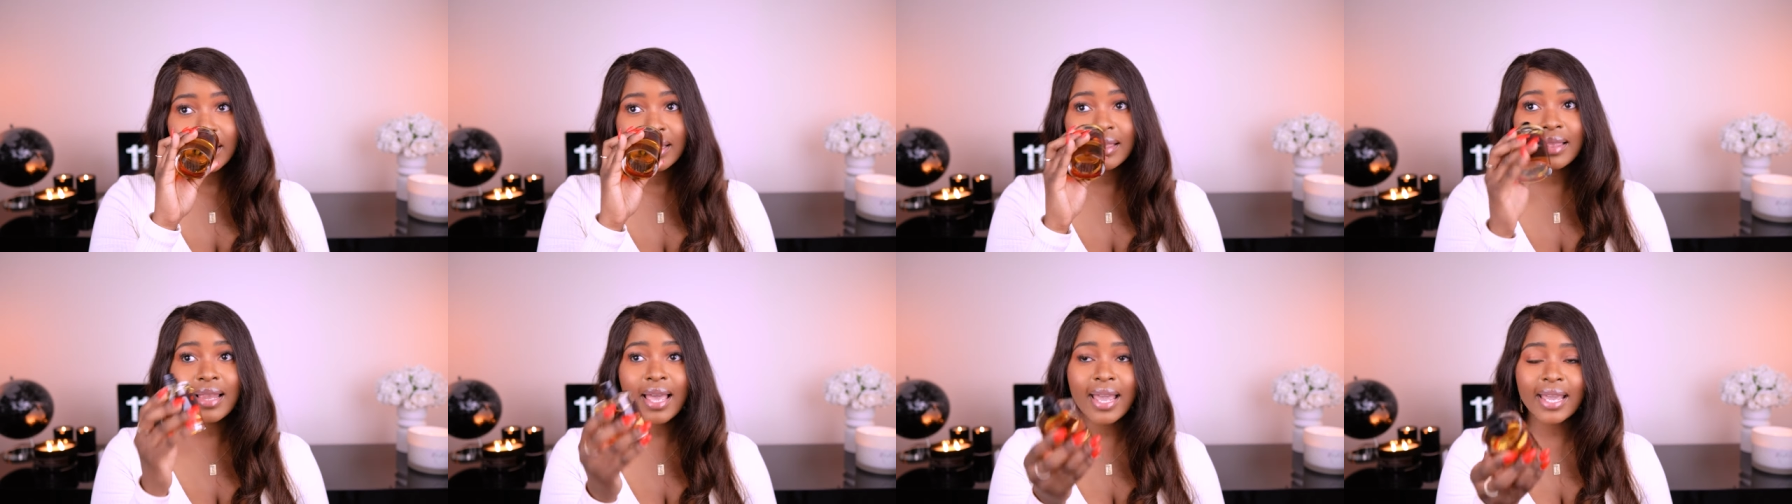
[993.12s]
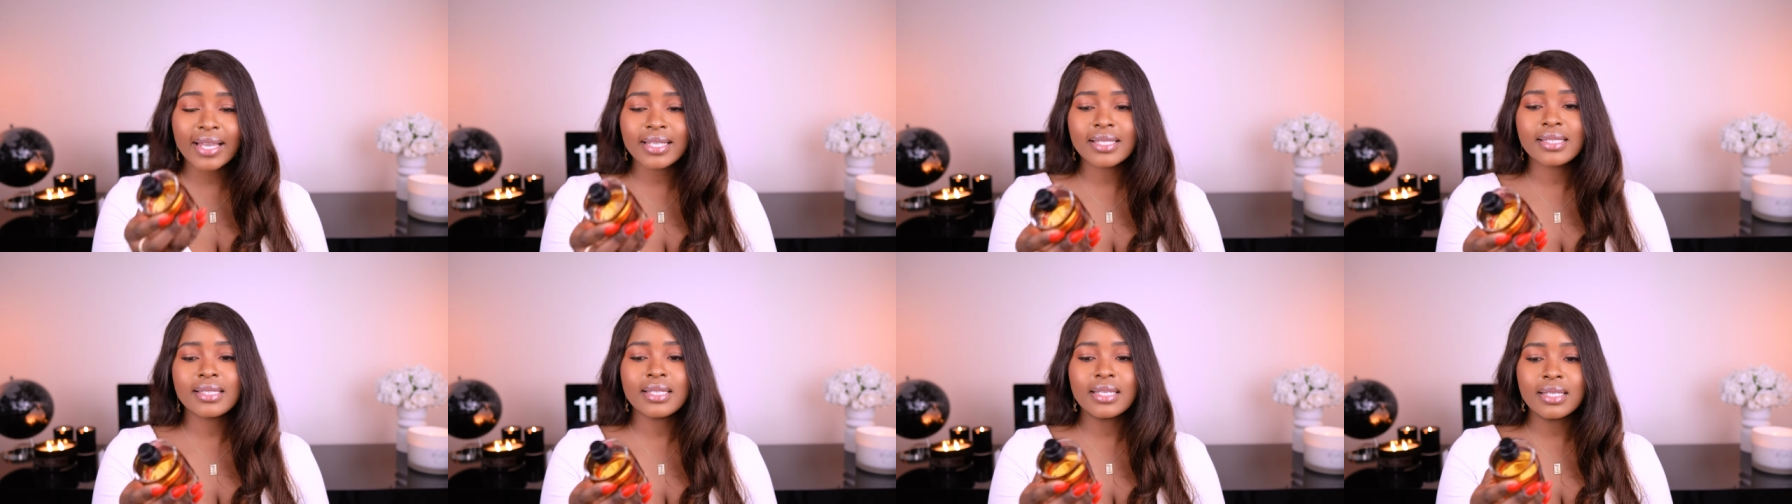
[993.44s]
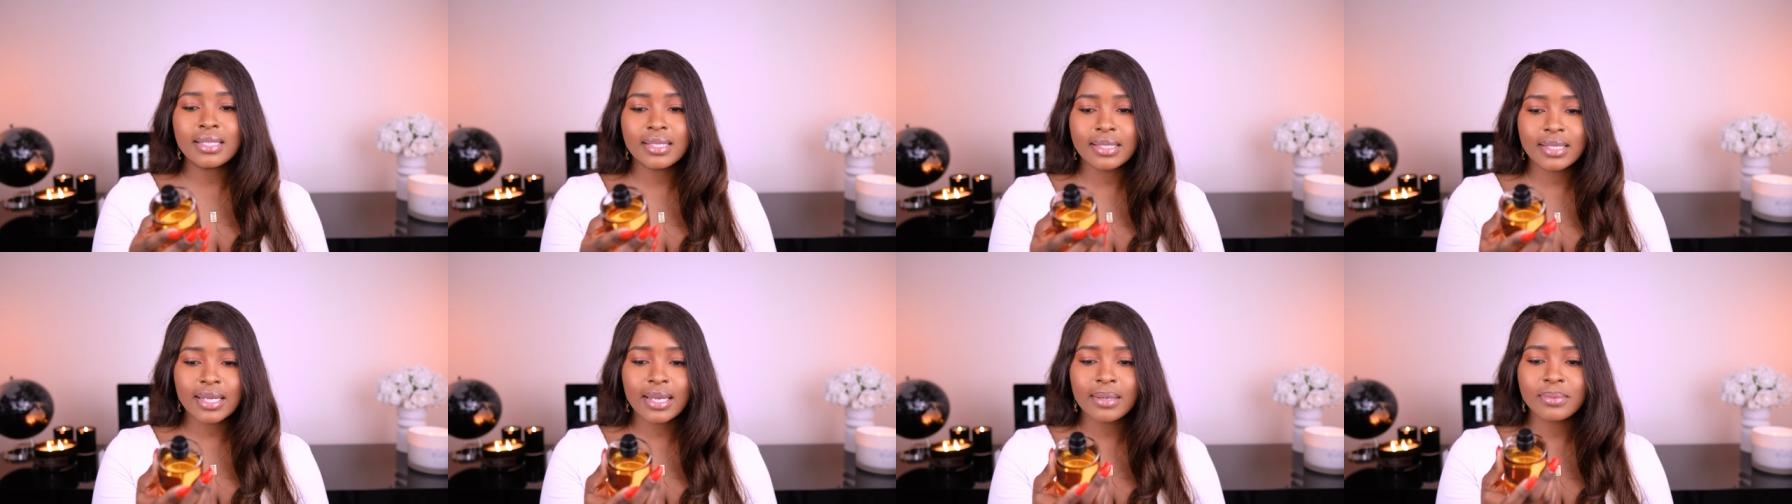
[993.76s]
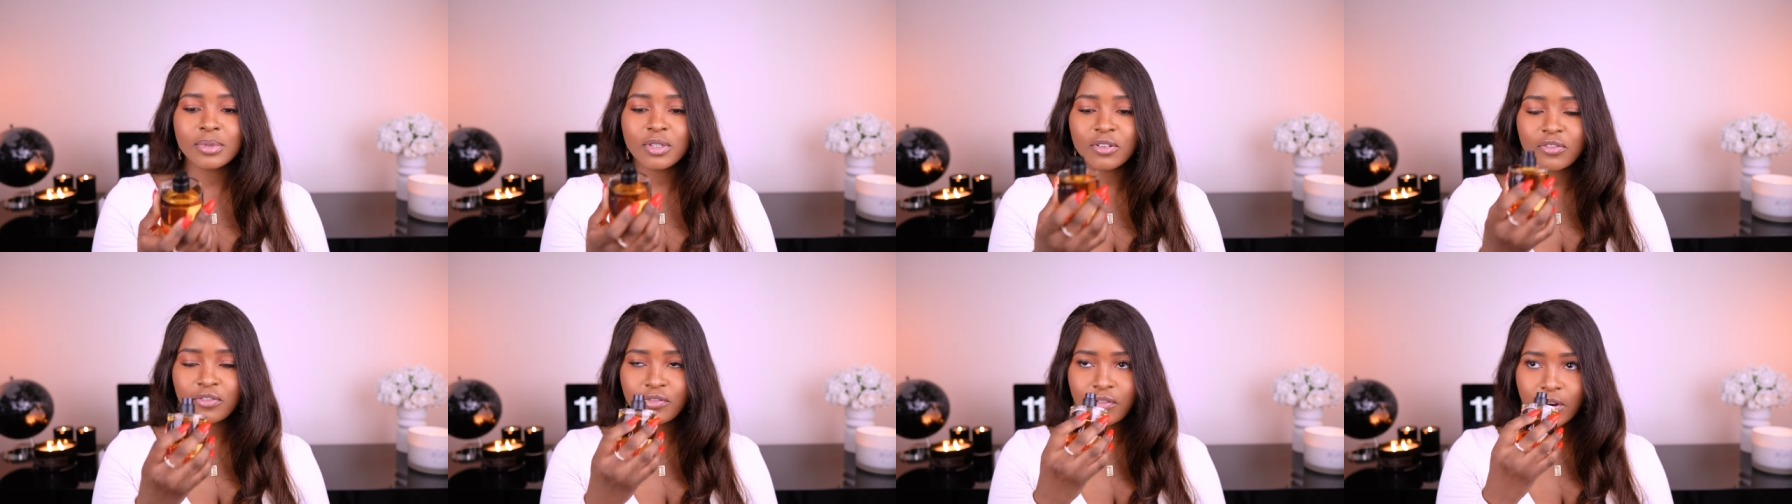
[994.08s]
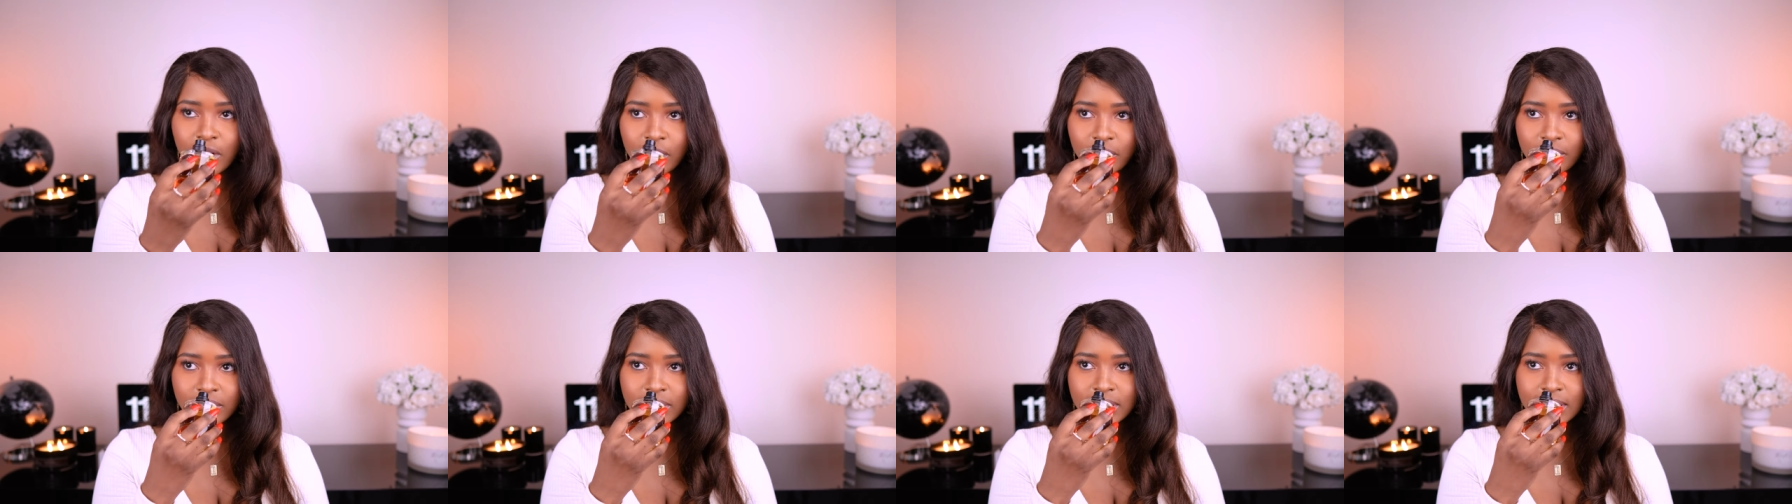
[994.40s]
likes these types of
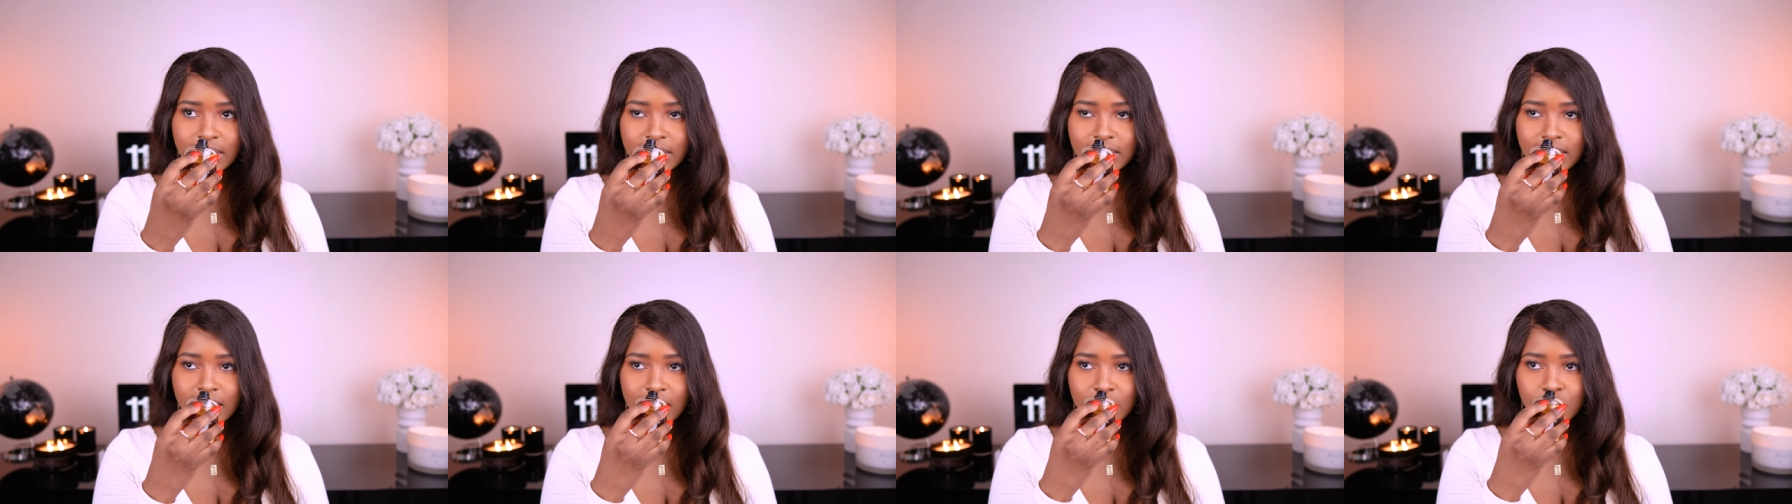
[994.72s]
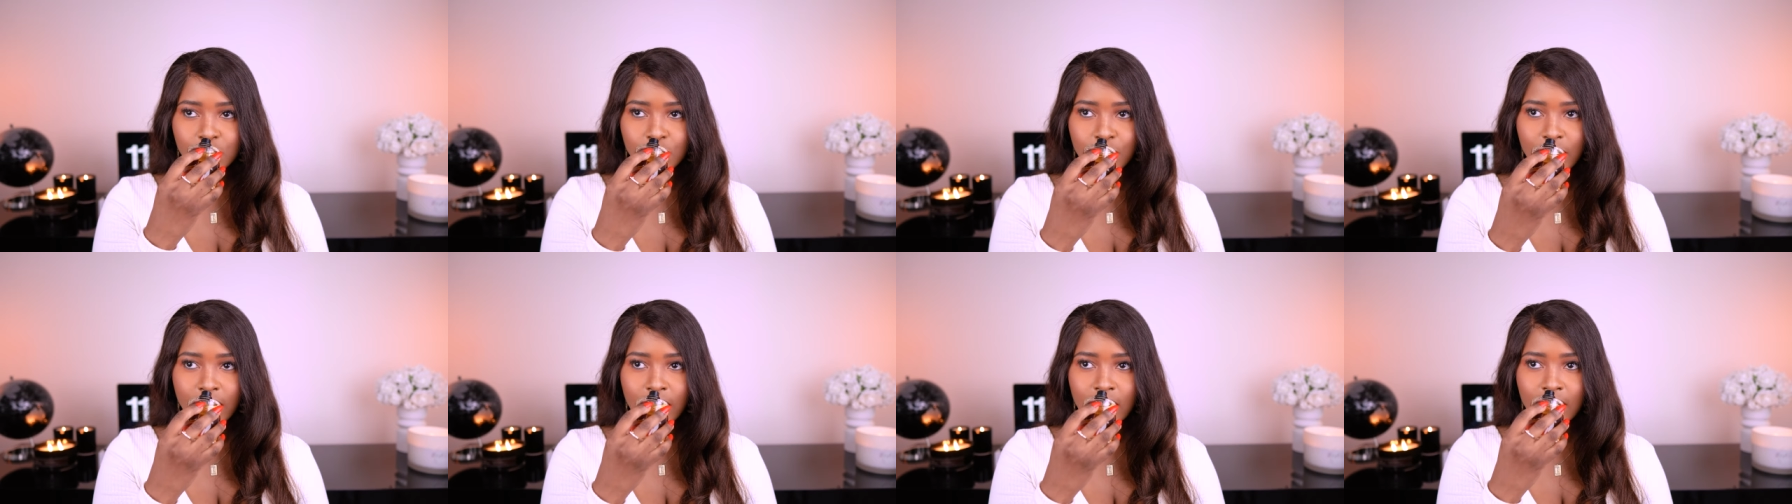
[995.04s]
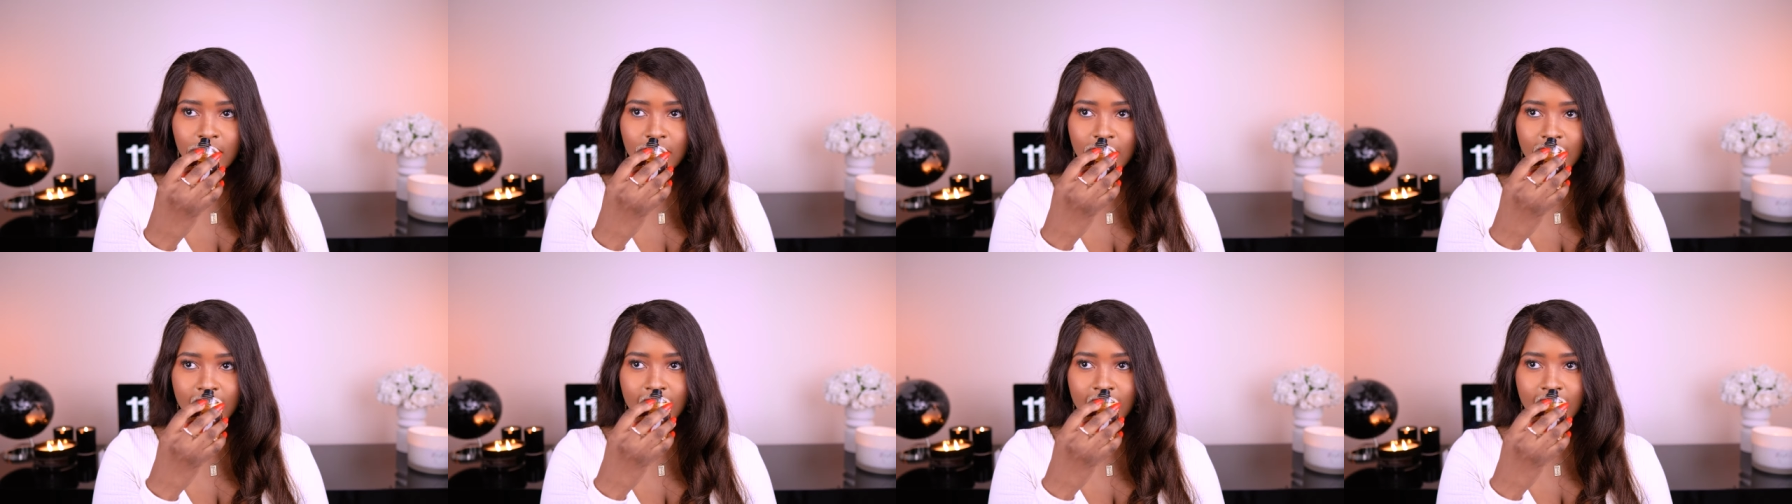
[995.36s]
fragrances as well